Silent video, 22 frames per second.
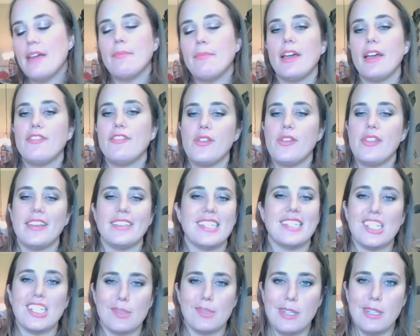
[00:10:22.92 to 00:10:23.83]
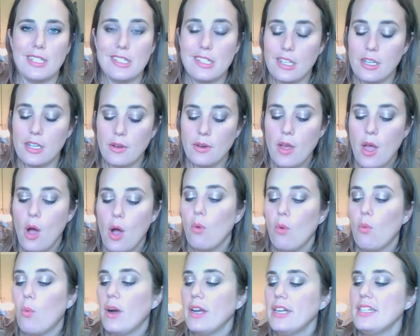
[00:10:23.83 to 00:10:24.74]
and by a few things, I just mean two.
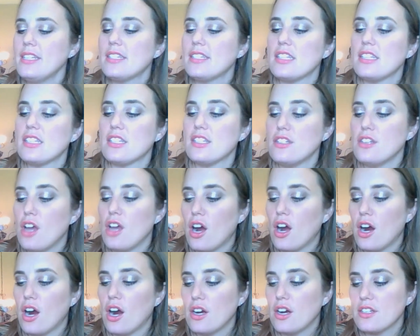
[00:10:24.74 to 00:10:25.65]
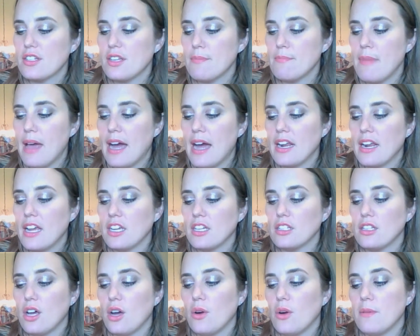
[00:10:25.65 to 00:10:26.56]
One is this NARS Matte and
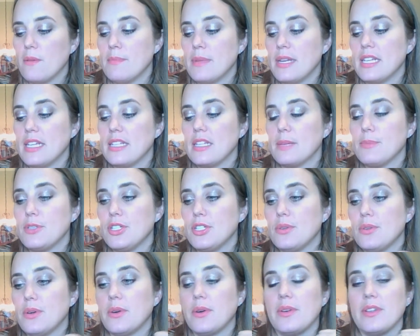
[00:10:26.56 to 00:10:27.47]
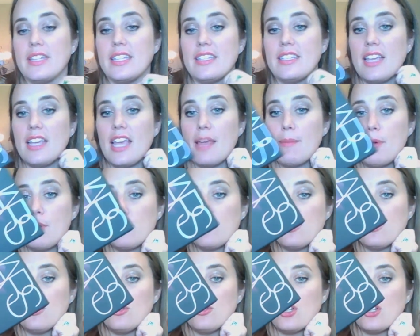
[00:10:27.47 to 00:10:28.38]
Glow Mini Lip Duo. They came out with
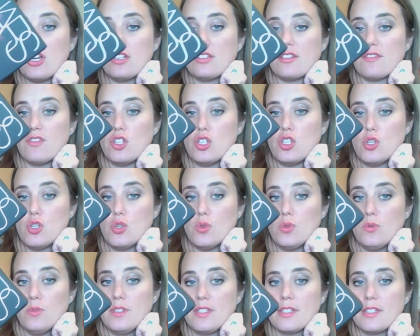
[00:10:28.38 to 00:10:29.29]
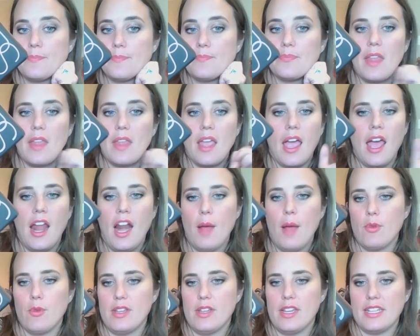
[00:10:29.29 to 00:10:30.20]
the new shades of the nudes, and
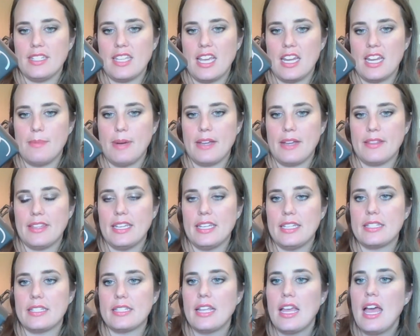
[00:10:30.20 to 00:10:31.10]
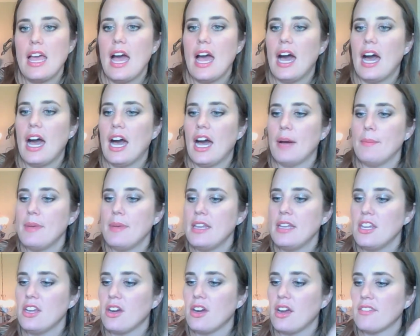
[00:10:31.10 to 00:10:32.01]
I'm really excited about this. Um,
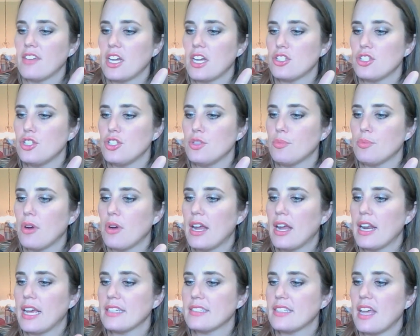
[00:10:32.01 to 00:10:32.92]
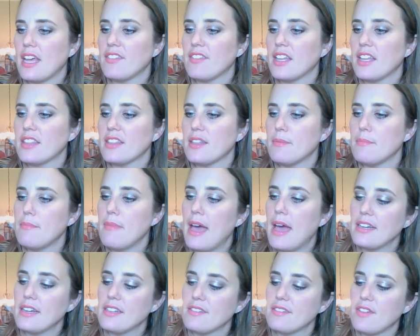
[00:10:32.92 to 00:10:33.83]
in here I've got two products. I've got the
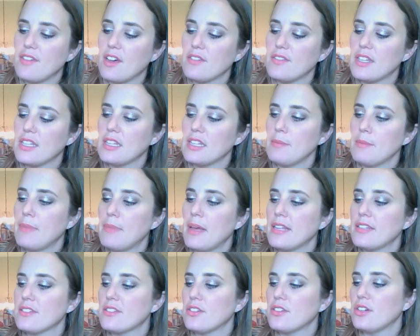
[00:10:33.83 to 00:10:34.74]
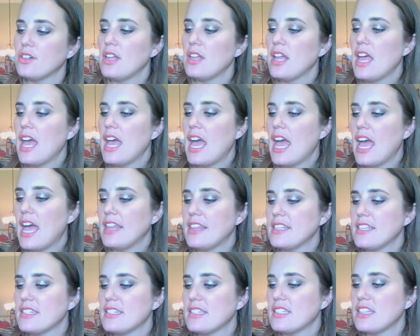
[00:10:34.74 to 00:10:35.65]
Matte Velvet Lip Pencil, and
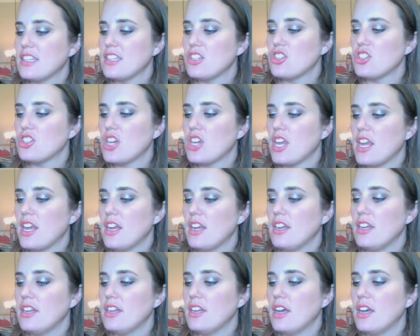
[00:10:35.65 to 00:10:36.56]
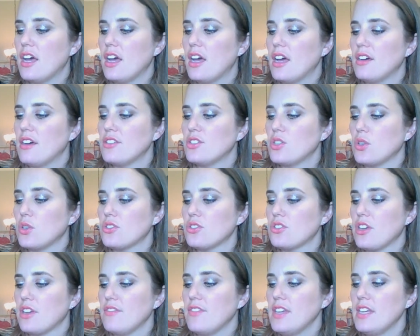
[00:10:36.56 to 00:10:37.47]
this is in the shade
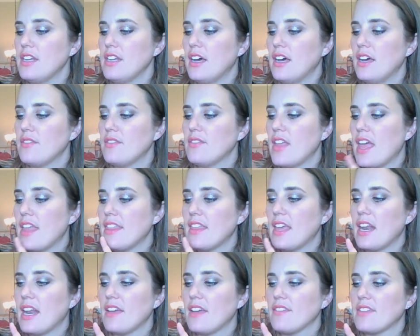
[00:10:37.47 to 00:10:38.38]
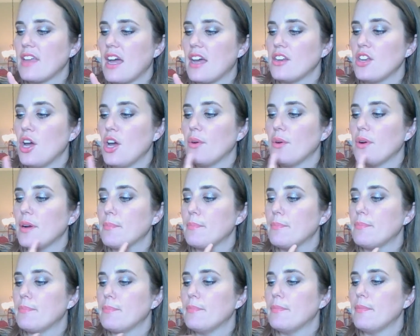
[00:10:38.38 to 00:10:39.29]
Dolce Vita, and then I've got, no,
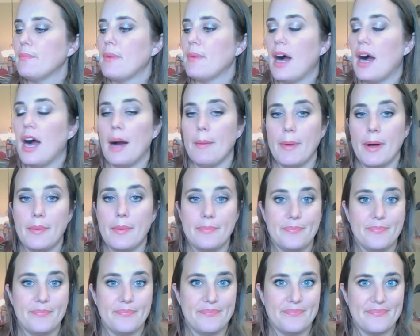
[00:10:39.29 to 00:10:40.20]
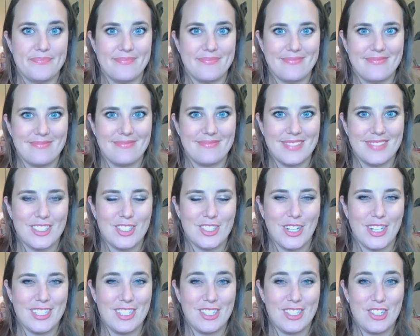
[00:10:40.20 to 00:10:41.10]
Bahama.
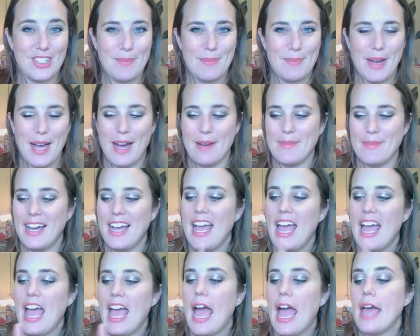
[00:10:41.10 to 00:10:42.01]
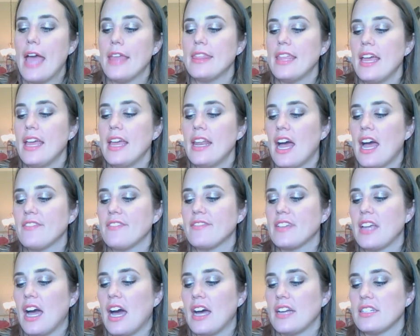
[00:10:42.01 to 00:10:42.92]
Sorry, it's in the shade Bahama. And then I've
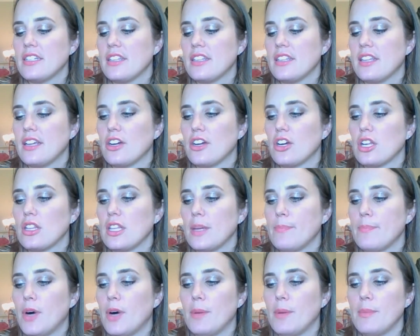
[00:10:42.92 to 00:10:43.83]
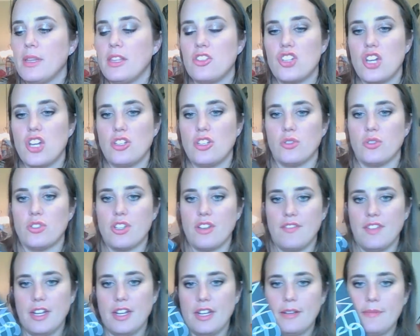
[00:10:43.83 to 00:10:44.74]
got their lip balm in the shade
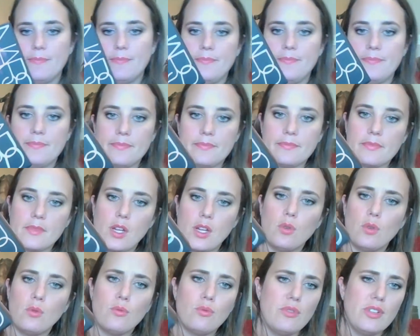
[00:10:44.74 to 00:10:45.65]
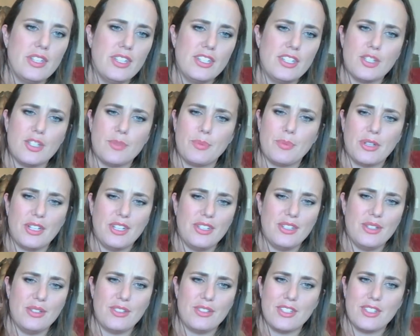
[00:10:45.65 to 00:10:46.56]
Dolce Vita. Really just pretty
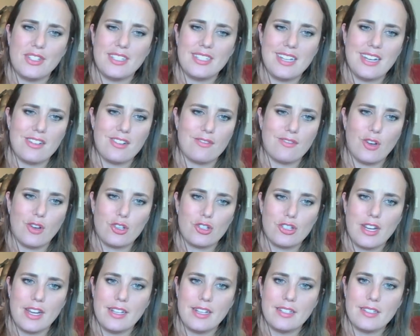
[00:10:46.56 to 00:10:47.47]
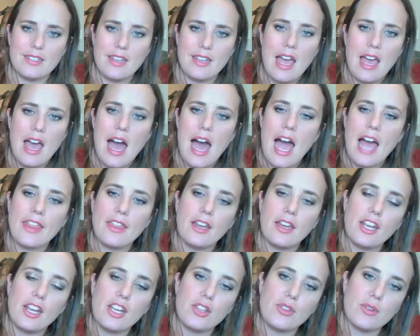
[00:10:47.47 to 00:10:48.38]
nudes, good standard fall shades. I
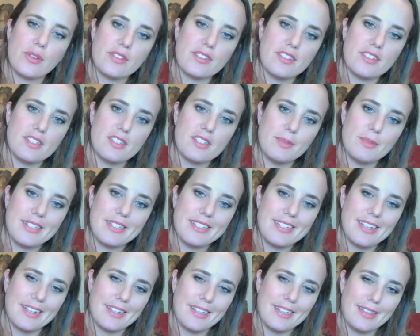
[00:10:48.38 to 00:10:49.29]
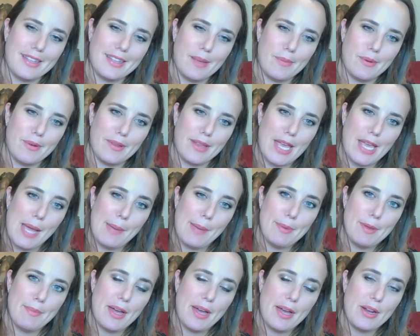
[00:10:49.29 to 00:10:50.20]
thought I could throw this in someone's stocking and they'd be really
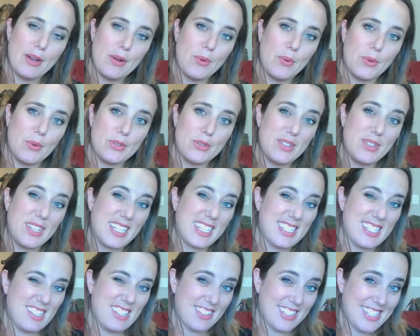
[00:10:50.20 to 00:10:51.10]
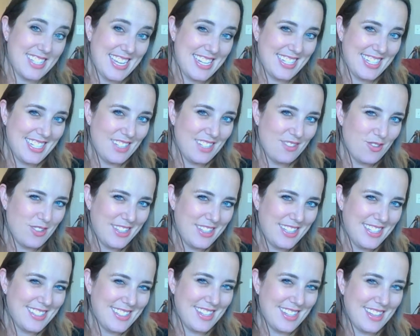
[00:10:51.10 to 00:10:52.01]
happy about it, or do like a Secret Santa gift with
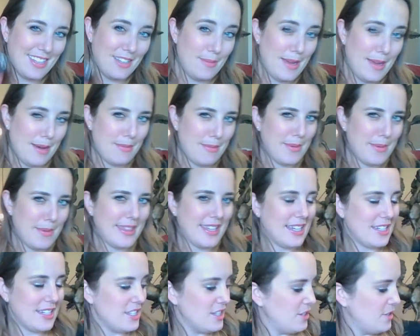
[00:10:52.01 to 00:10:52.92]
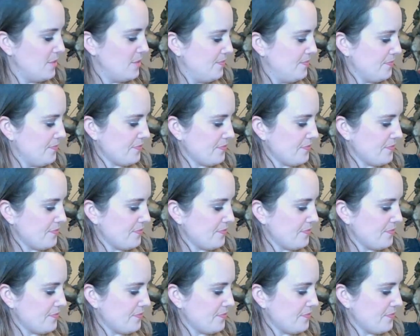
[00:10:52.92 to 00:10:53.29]
this and they'd be happy about that too.